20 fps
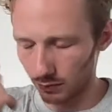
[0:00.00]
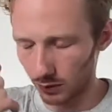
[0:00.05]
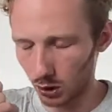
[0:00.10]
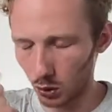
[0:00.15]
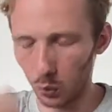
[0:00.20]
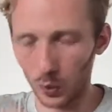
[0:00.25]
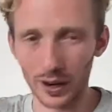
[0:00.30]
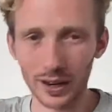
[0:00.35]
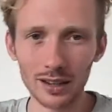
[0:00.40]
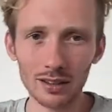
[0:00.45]

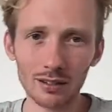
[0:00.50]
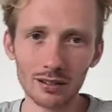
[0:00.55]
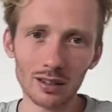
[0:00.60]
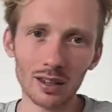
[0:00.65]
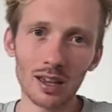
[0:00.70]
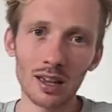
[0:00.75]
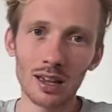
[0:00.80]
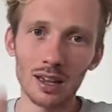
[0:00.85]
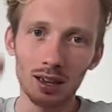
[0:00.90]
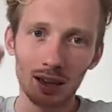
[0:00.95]
twigs,
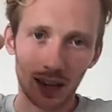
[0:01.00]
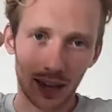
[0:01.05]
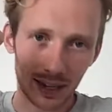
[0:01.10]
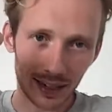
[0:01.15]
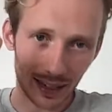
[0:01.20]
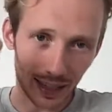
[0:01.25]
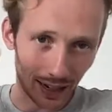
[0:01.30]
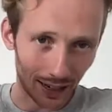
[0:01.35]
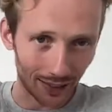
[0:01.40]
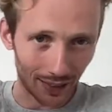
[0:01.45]
and
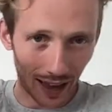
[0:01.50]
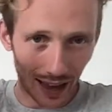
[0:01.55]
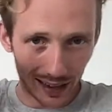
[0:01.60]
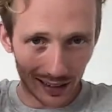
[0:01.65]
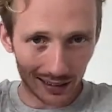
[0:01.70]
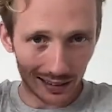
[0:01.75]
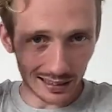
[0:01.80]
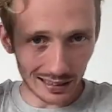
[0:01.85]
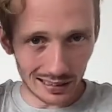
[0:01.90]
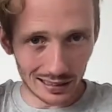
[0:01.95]
getting
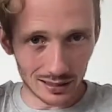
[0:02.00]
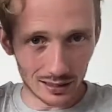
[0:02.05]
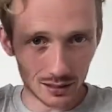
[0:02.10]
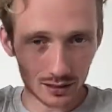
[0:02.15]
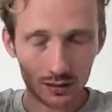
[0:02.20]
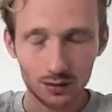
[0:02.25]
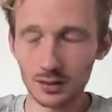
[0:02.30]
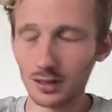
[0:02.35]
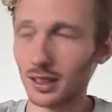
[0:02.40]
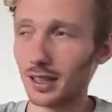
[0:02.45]
that
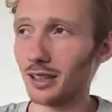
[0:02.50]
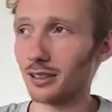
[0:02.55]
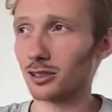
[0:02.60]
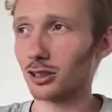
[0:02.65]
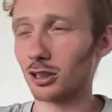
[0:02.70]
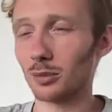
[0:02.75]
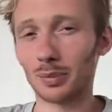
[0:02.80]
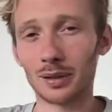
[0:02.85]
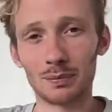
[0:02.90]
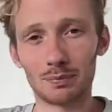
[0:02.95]
is
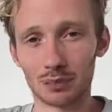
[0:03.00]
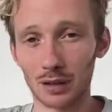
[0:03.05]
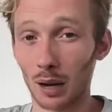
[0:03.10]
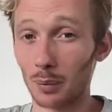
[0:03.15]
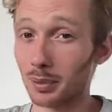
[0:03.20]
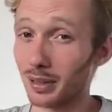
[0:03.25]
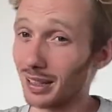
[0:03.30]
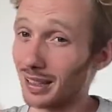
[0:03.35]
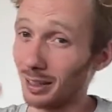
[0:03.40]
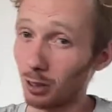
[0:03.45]
going to be
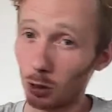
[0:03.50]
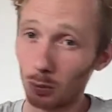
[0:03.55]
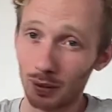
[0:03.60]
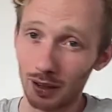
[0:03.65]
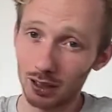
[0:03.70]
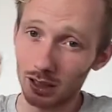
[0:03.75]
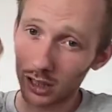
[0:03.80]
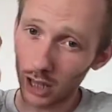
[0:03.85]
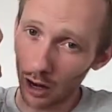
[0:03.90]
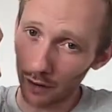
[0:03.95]
probably a little
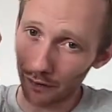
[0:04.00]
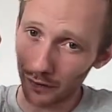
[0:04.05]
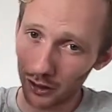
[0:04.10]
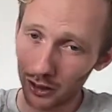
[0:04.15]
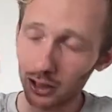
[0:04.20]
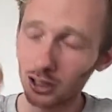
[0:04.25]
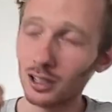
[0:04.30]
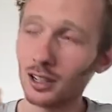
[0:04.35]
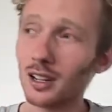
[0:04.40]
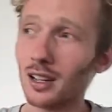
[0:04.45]
bit
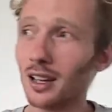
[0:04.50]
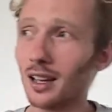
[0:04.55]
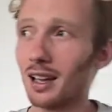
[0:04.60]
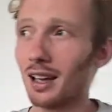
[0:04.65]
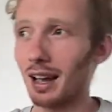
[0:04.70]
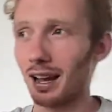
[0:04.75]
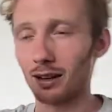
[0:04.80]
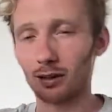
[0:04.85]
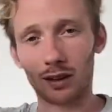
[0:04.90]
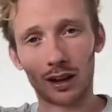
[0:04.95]
tougher.
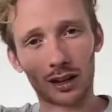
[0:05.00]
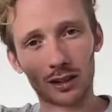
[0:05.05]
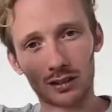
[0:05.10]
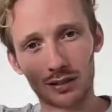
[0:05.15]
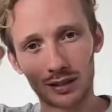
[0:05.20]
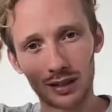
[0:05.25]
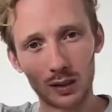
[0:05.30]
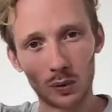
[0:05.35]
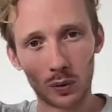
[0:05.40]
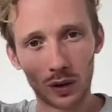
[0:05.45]
And so I can
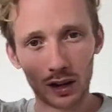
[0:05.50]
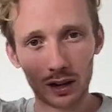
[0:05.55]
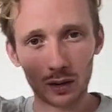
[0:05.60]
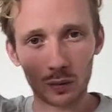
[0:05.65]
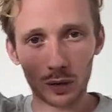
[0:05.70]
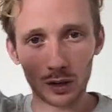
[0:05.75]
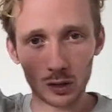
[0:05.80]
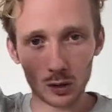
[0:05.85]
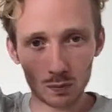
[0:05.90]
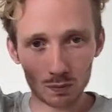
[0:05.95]
see where
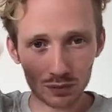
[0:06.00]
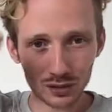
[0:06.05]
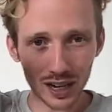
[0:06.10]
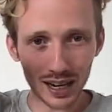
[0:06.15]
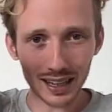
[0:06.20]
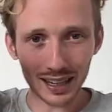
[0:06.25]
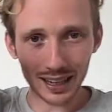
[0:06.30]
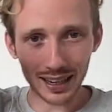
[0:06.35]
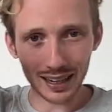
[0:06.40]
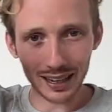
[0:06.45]
when you
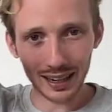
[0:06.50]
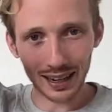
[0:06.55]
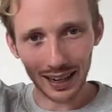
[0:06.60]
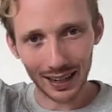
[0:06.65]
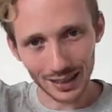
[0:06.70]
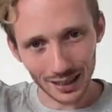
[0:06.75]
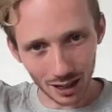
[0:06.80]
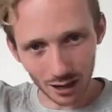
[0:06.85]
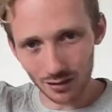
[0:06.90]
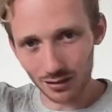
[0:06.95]
break it,
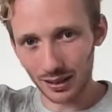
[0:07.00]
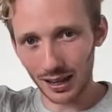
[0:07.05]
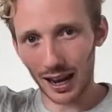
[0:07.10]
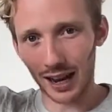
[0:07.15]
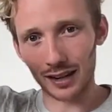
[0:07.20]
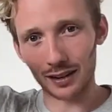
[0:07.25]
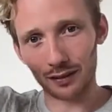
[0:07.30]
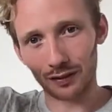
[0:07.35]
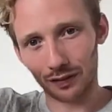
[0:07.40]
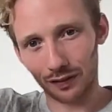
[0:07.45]
it does
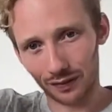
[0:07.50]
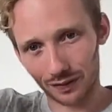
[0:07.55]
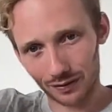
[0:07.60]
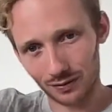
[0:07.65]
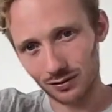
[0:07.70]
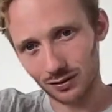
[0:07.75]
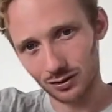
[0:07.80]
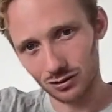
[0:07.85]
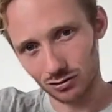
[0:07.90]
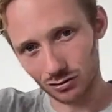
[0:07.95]
kind of
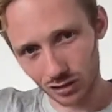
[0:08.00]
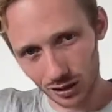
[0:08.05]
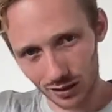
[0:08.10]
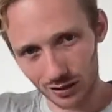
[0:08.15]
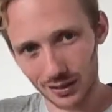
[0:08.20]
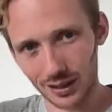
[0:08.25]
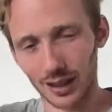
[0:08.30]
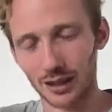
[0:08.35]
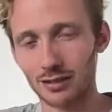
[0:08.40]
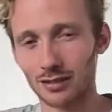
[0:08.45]

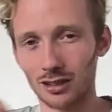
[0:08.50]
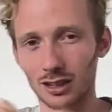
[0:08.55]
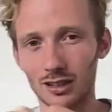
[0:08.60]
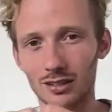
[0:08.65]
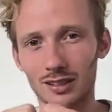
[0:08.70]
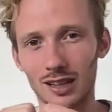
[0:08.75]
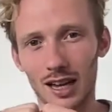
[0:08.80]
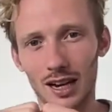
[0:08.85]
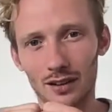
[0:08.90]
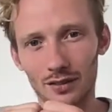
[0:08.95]
resist. There's
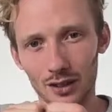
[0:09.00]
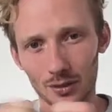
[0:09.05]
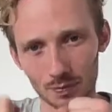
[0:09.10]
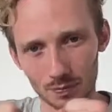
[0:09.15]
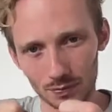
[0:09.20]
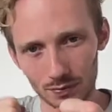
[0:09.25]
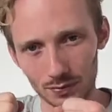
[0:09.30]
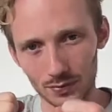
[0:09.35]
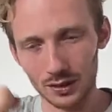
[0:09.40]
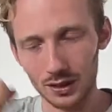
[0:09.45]
kind of a
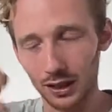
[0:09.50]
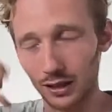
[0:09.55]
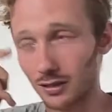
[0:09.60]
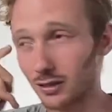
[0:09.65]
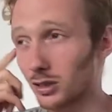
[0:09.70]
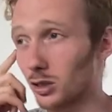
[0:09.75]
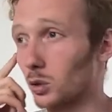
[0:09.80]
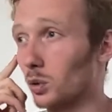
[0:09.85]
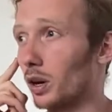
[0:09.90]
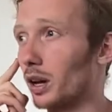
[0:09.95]
ness
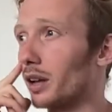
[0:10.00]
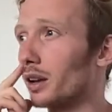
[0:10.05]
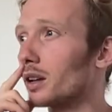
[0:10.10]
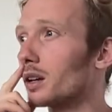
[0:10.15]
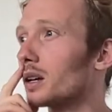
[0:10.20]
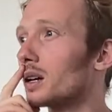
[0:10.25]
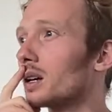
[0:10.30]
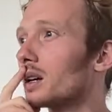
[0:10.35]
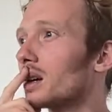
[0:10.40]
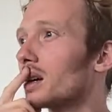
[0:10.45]
to it.
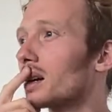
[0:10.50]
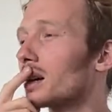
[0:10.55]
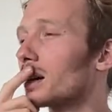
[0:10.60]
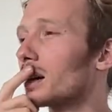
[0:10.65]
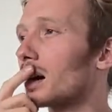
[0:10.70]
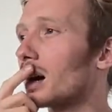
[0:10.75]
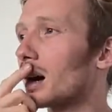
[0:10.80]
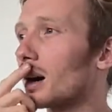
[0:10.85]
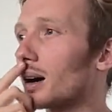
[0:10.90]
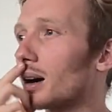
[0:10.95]

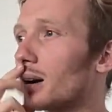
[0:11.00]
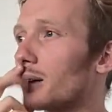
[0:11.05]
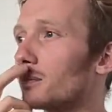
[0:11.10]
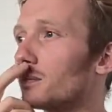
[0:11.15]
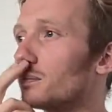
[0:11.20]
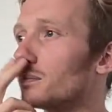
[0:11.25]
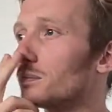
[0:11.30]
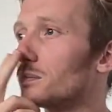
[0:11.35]
But